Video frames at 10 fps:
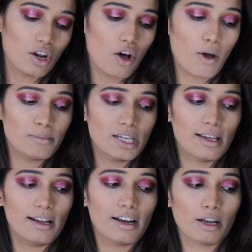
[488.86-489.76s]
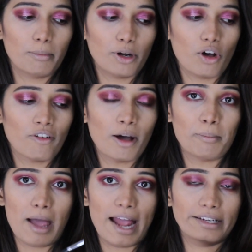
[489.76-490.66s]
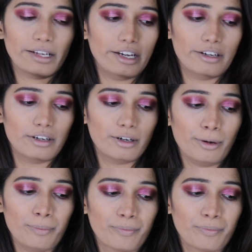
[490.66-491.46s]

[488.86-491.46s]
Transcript: now I'm taking a little bit of a man eater